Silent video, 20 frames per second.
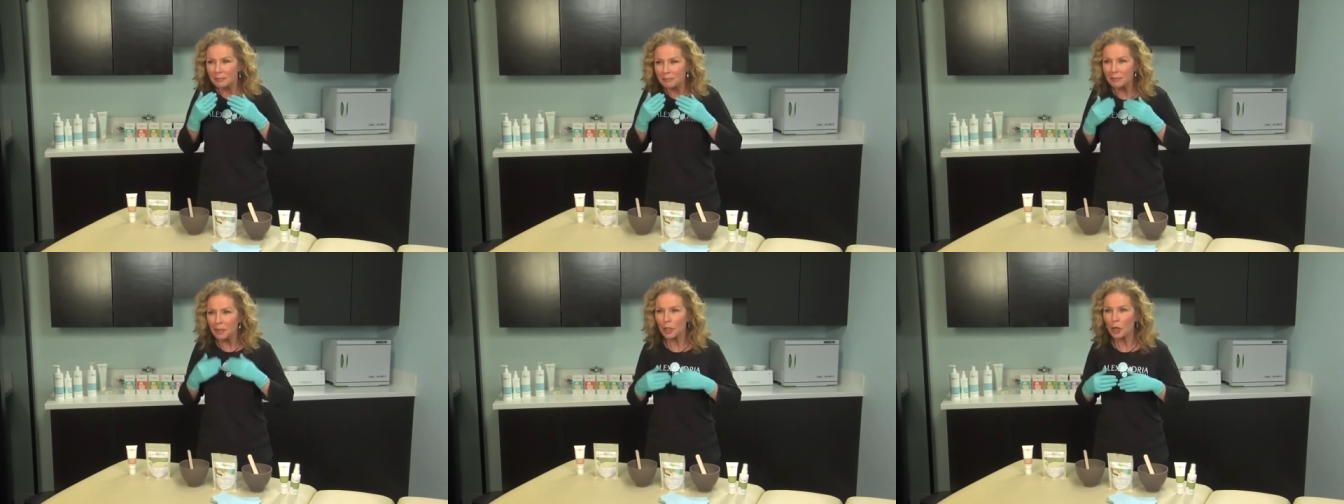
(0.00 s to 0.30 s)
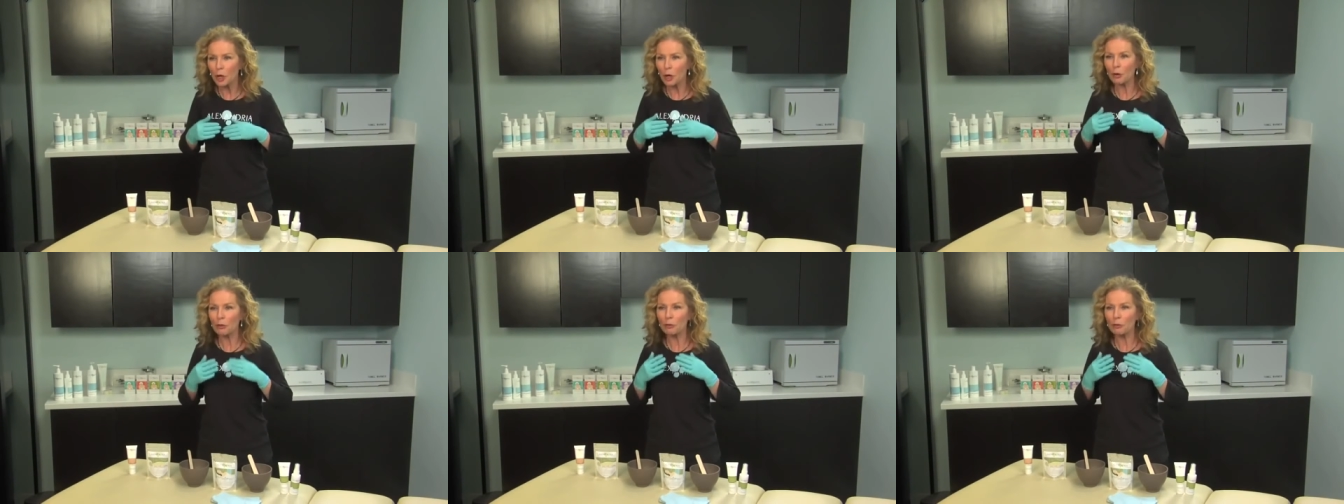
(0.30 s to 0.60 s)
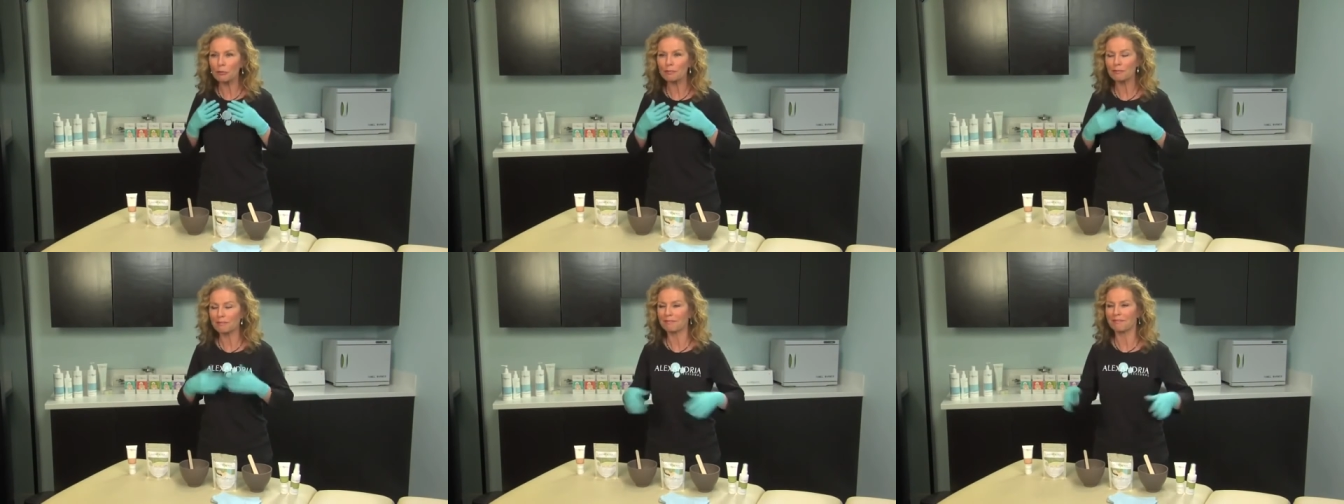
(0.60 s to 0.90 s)

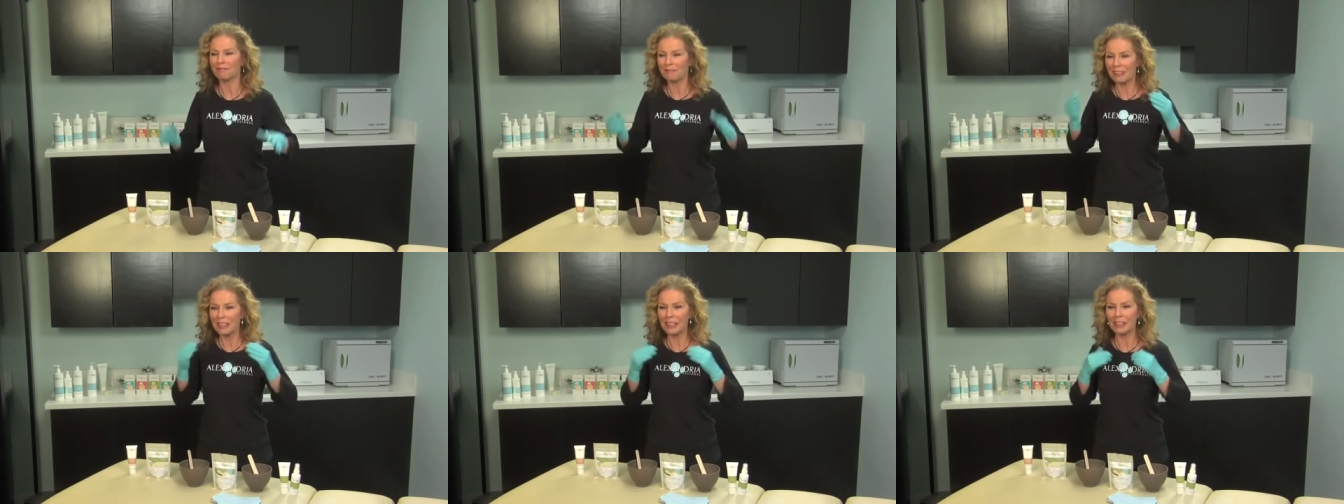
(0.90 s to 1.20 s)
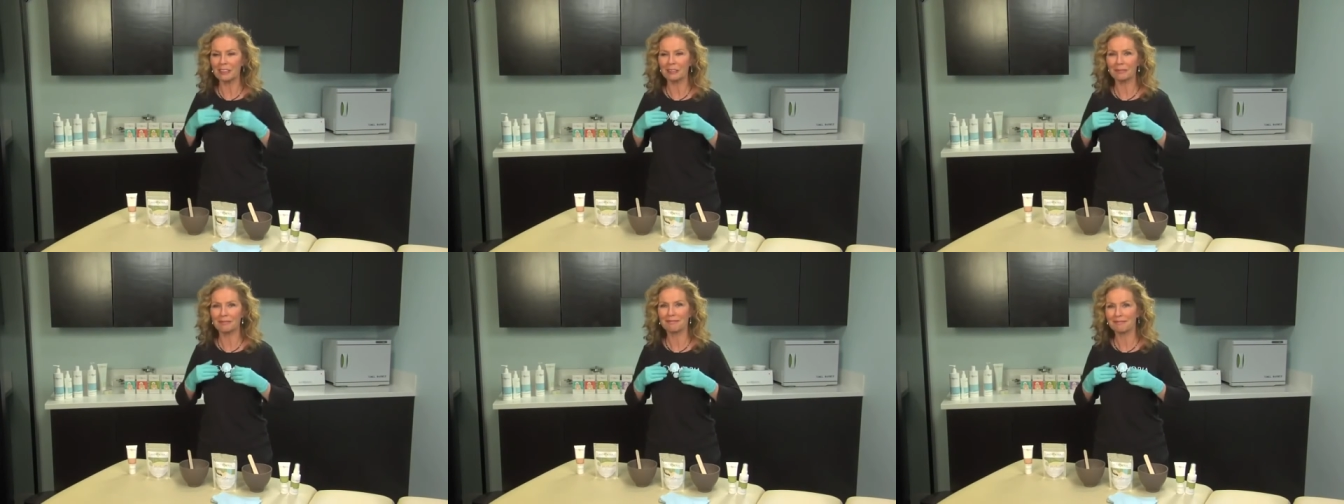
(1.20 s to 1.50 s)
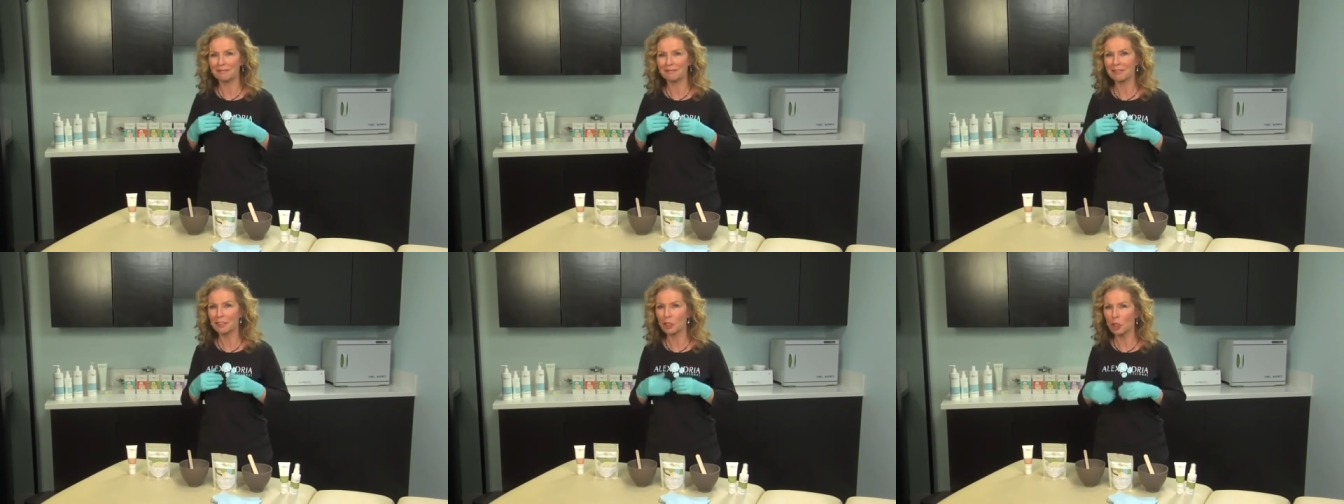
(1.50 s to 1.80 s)
little
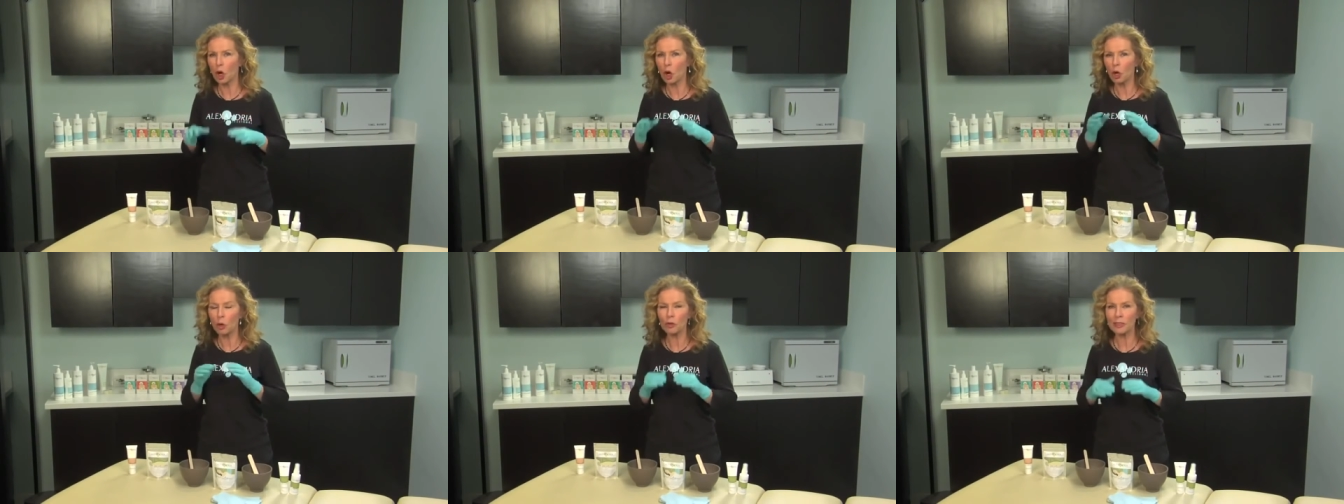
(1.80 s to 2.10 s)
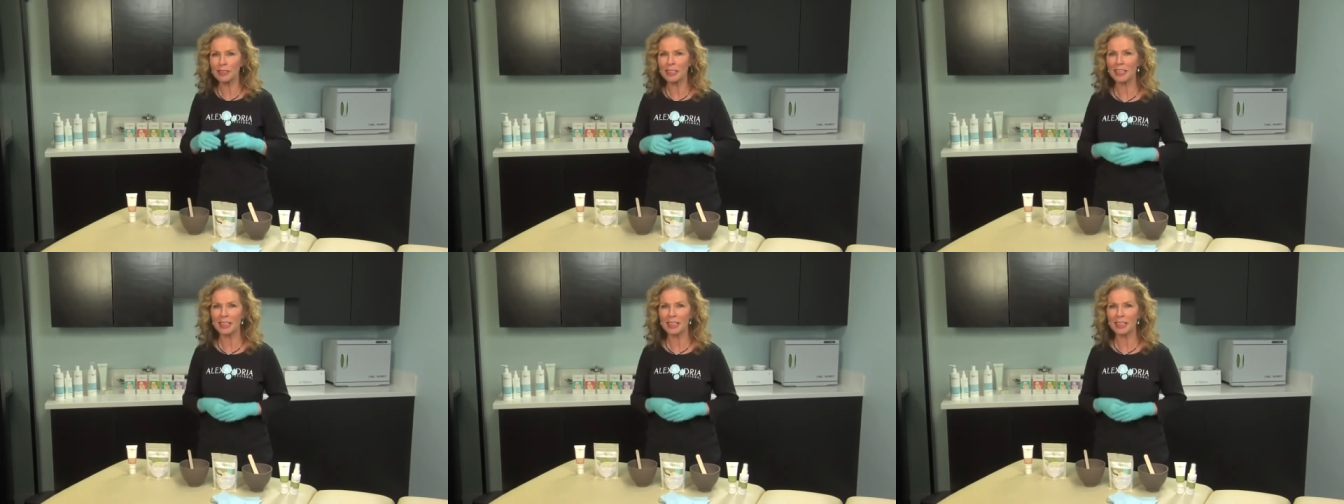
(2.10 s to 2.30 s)
colds